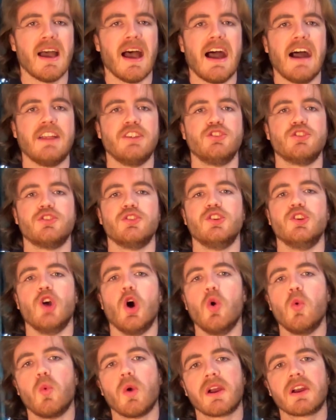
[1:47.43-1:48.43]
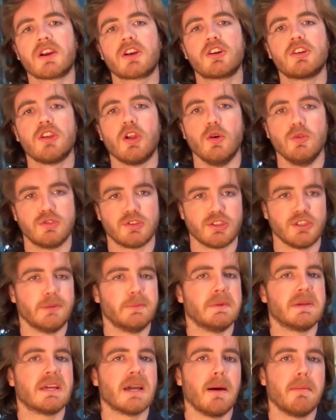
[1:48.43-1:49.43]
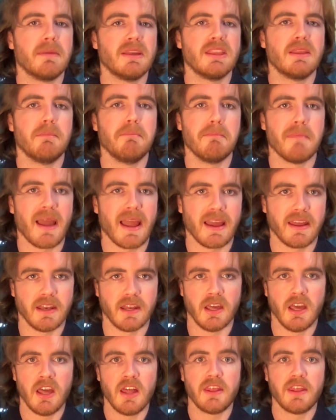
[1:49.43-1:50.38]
and you're nowhere closer to becoming the man